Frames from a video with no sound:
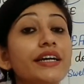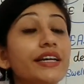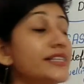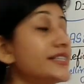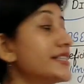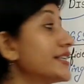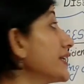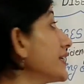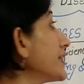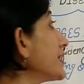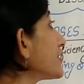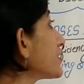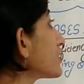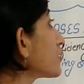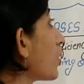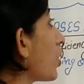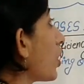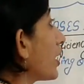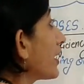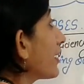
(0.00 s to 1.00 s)

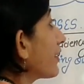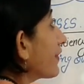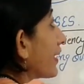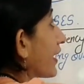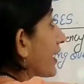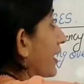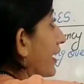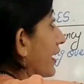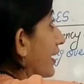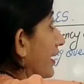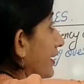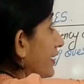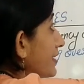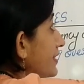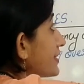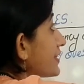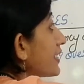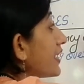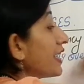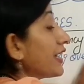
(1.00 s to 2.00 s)
disease called
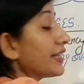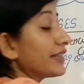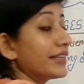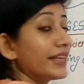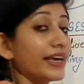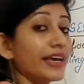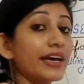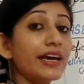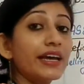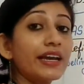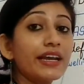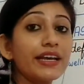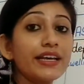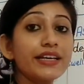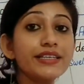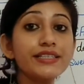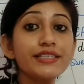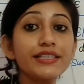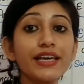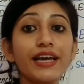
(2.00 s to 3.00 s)
rickets, there
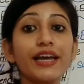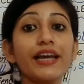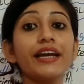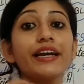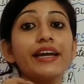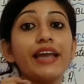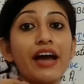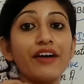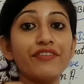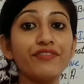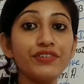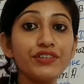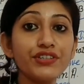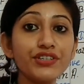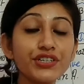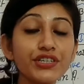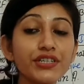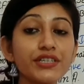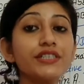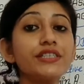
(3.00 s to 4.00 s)
is a
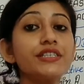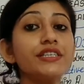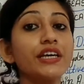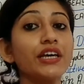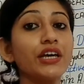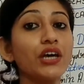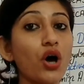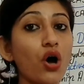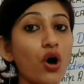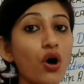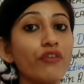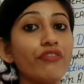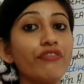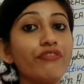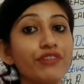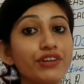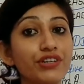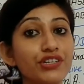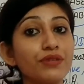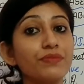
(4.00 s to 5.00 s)
deficiency
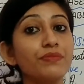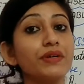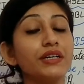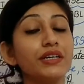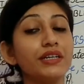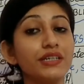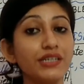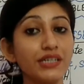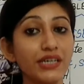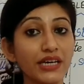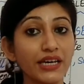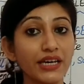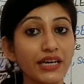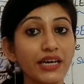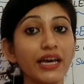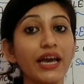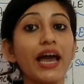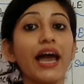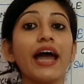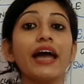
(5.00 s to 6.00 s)
of vitamin
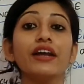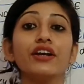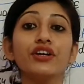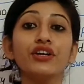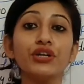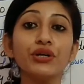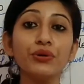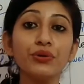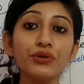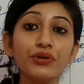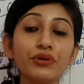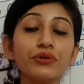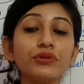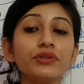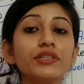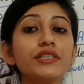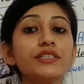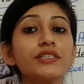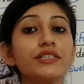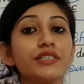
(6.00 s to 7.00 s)
D, and due
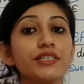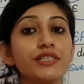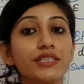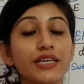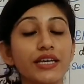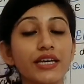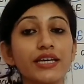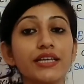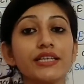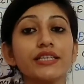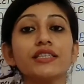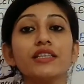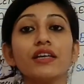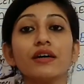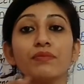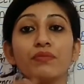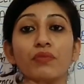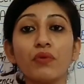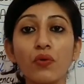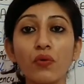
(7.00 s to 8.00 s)
to this disease,
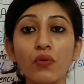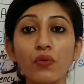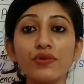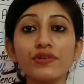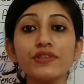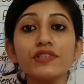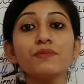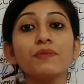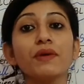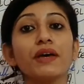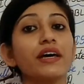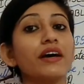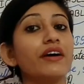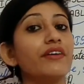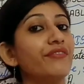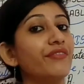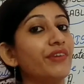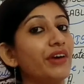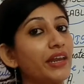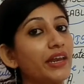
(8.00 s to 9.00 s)
the bones
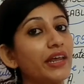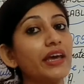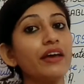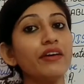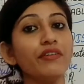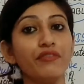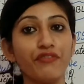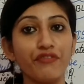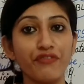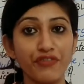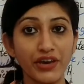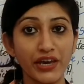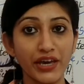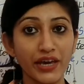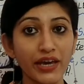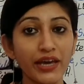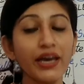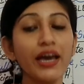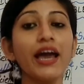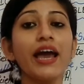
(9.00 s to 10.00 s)
become very
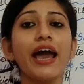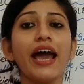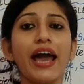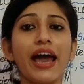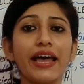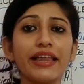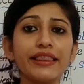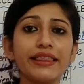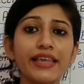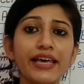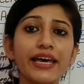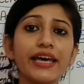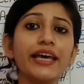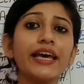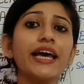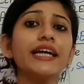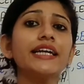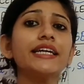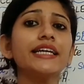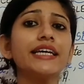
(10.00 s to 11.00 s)
weak and they
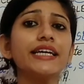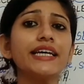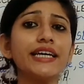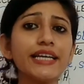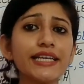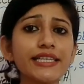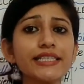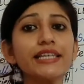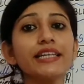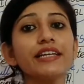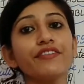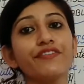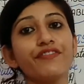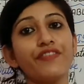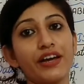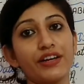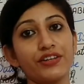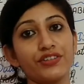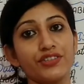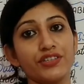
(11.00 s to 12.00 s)
get easily
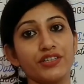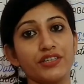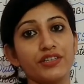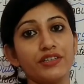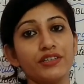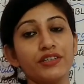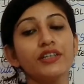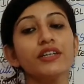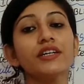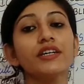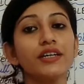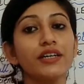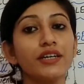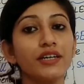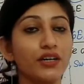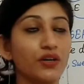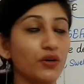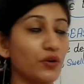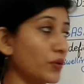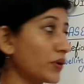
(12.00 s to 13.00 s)
fractured.
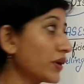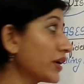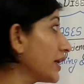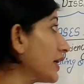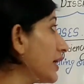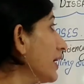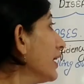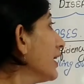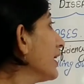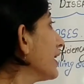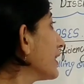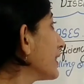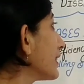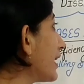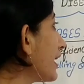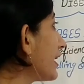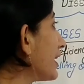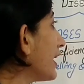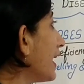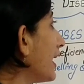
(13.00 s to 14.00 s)
Okay?
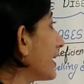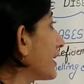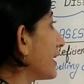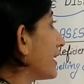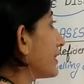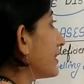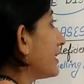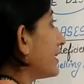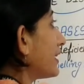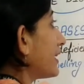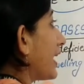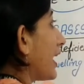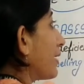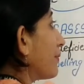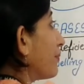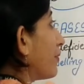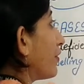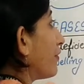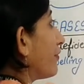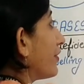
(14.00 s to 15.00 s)
Then another
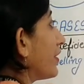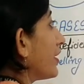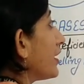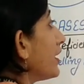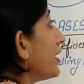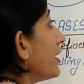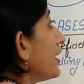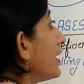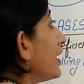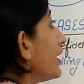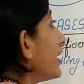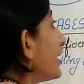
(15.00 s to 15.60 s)
type of a